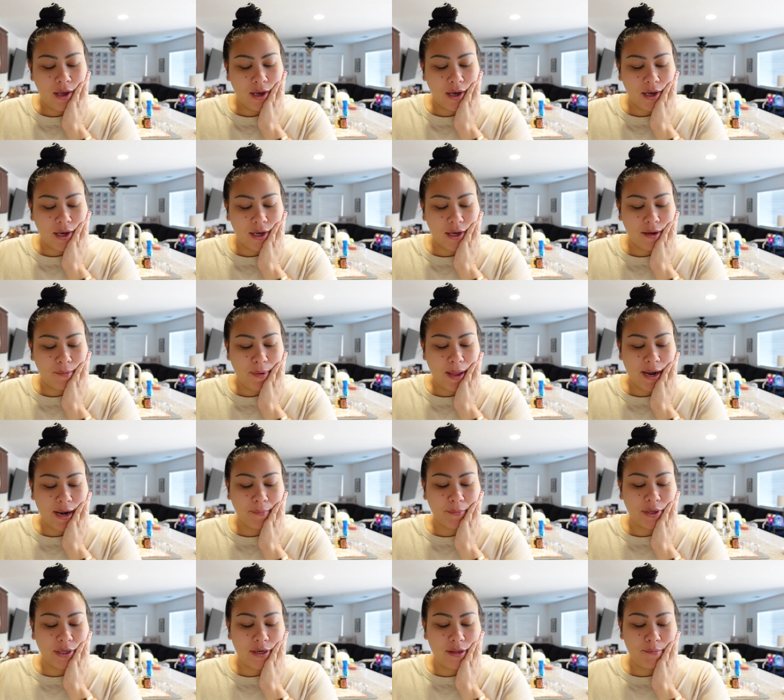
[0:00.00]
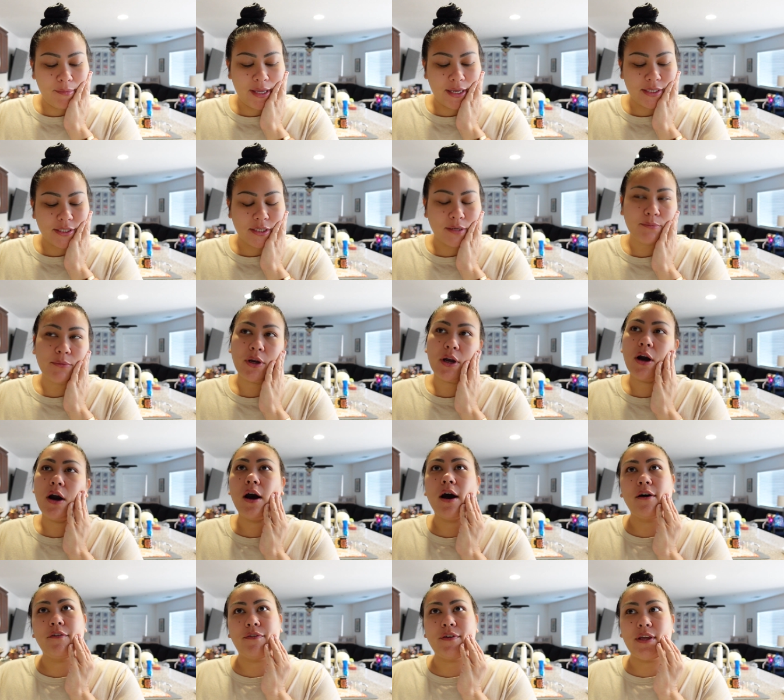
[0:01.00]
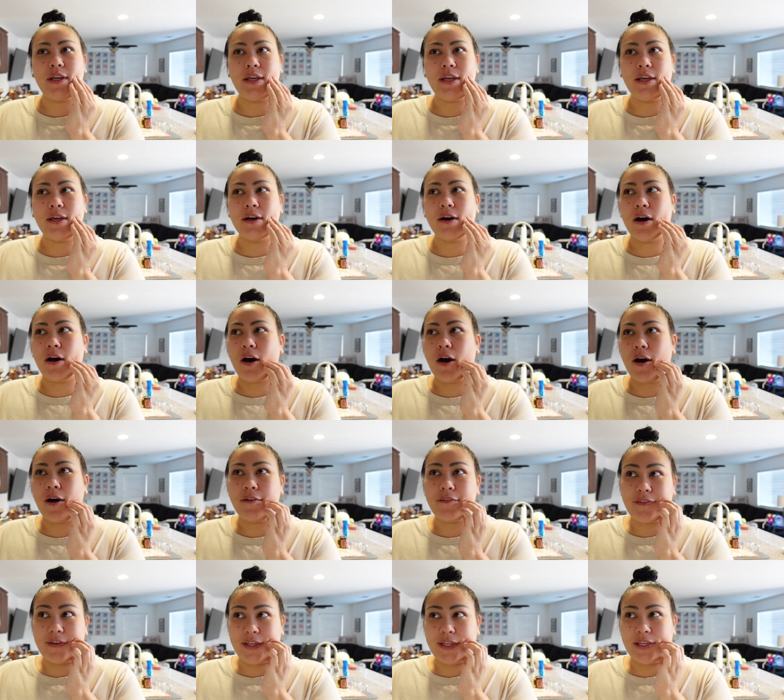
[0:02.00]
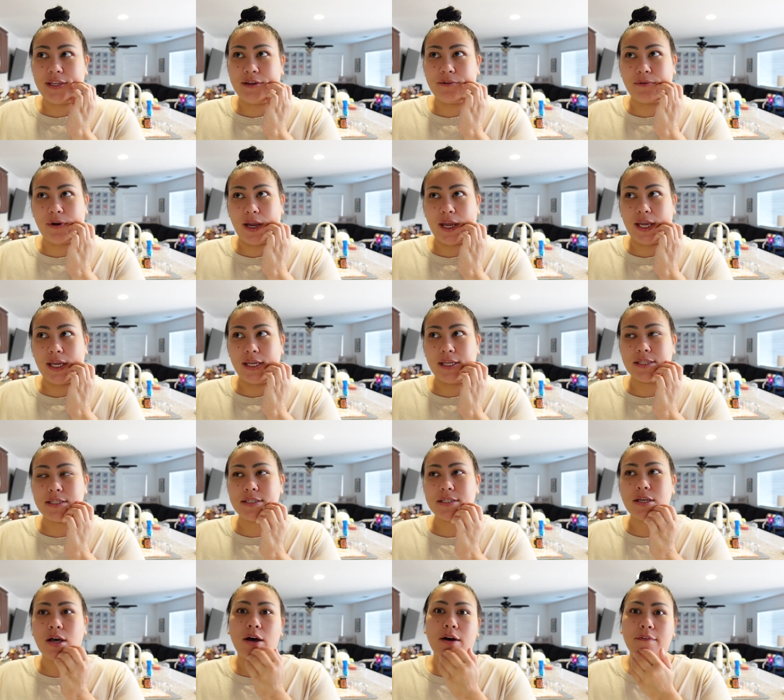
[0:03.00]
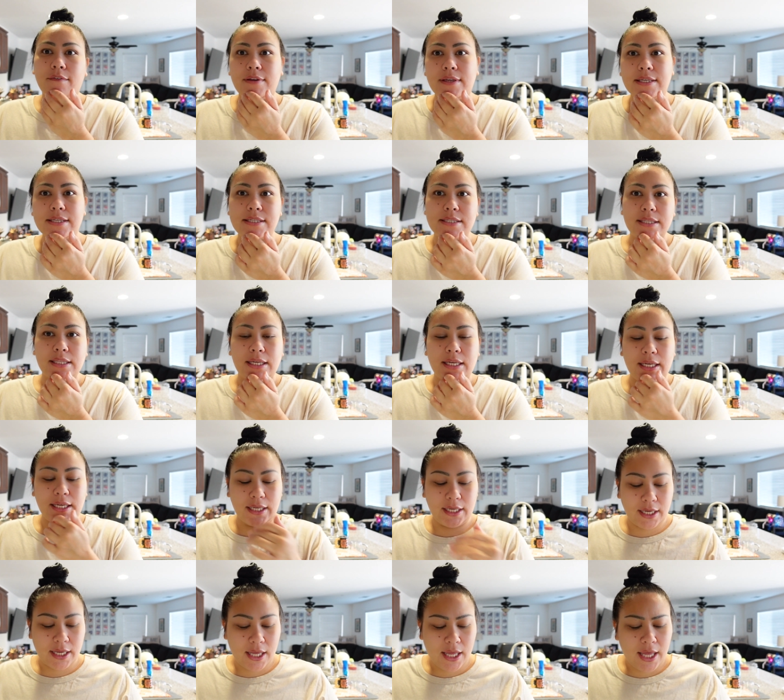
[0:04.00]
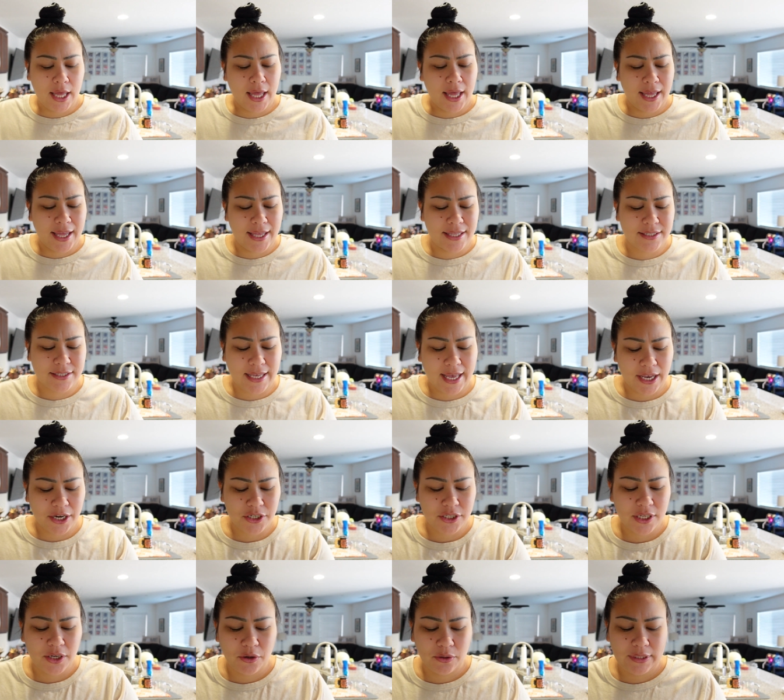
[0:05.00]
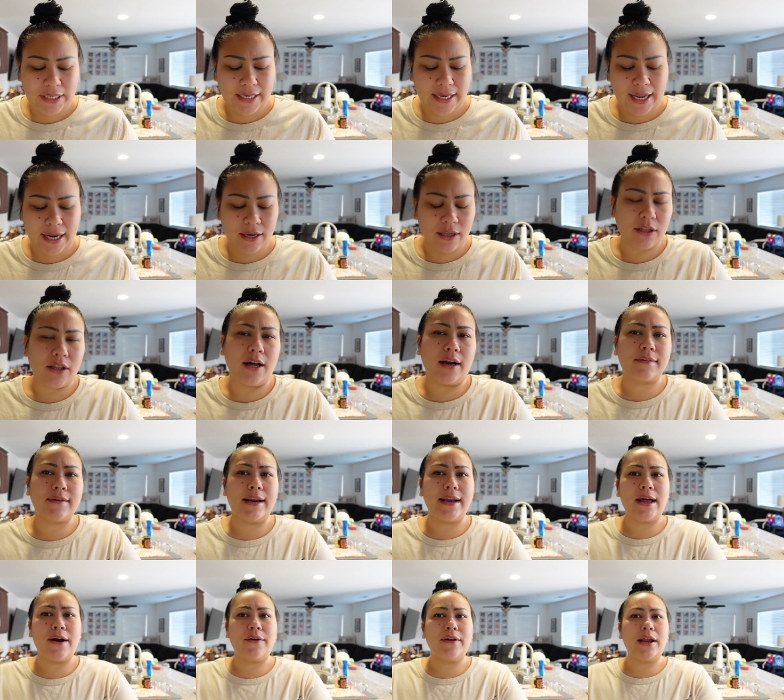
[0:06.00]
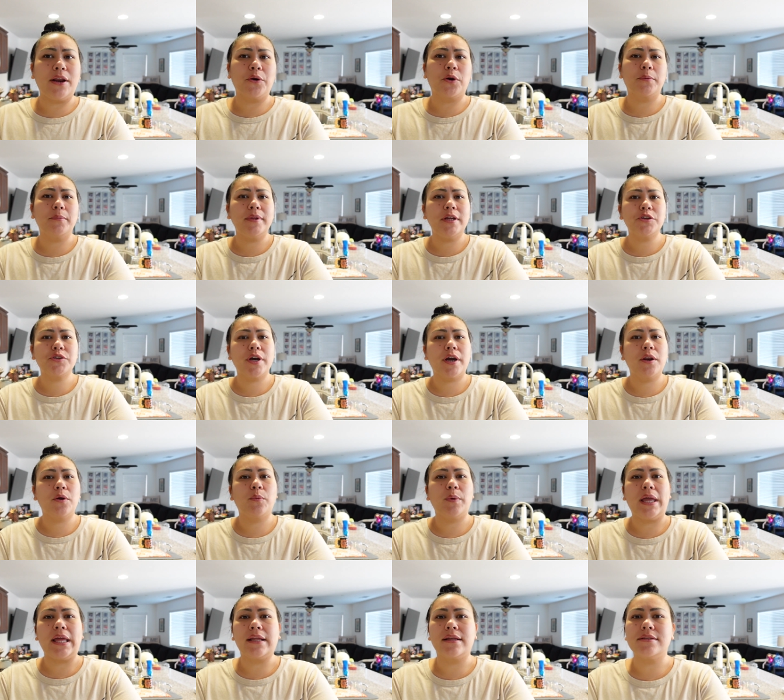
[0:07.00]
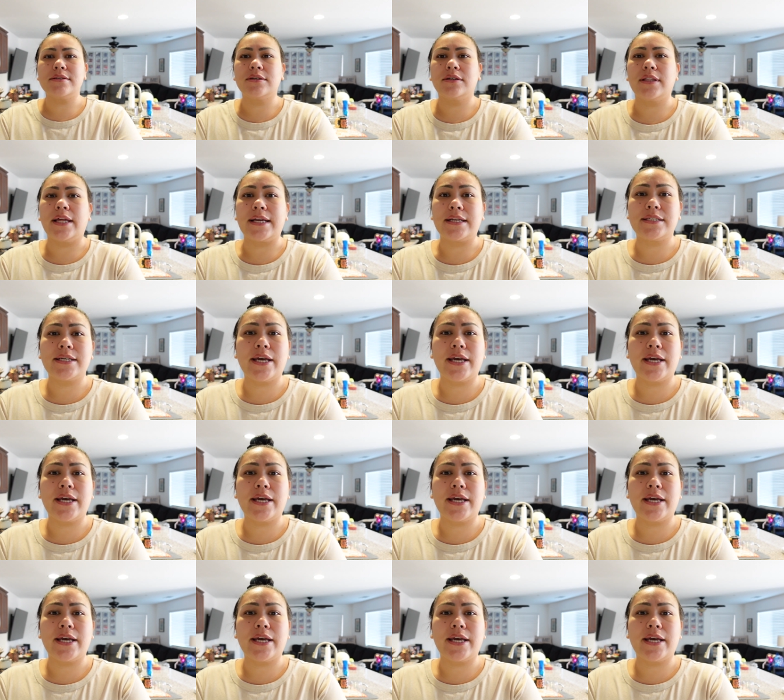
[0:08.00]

Um, and I'm gonna make some coffee, Avi, right? Obviously. It's actually only nine o'clock right now and I normally try to wait until like